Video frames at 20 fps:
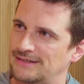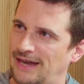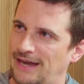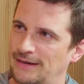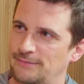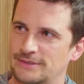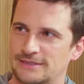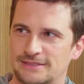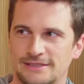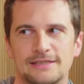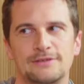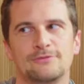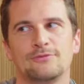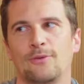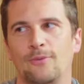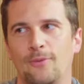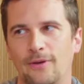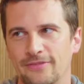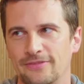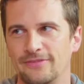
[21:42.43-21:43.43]
IBC for
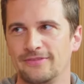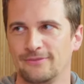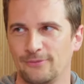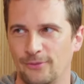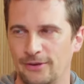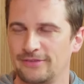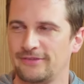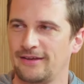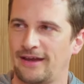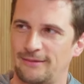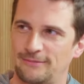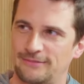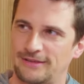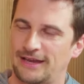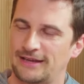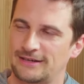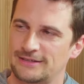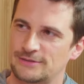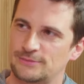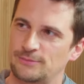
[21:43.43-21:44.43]
one one time they
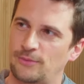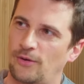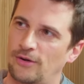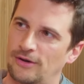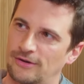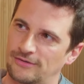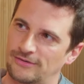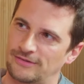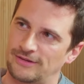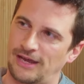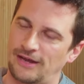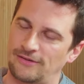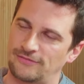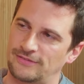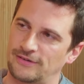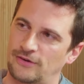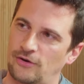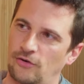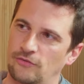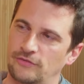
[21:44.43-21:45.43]
had it smaller
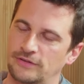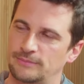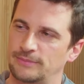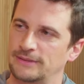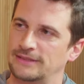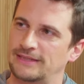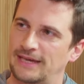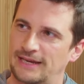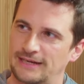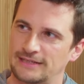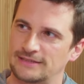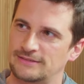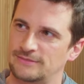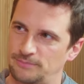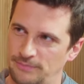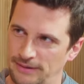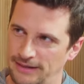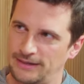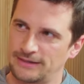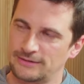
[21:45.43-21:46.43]
after COVID, but then it's
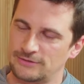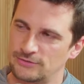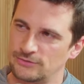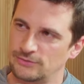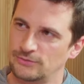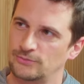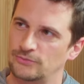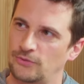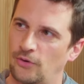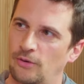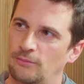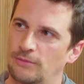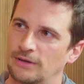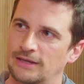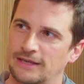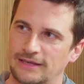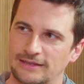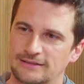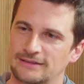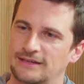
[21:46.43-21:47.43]
back to normal
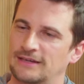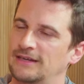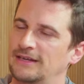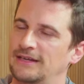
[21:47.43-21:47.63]
and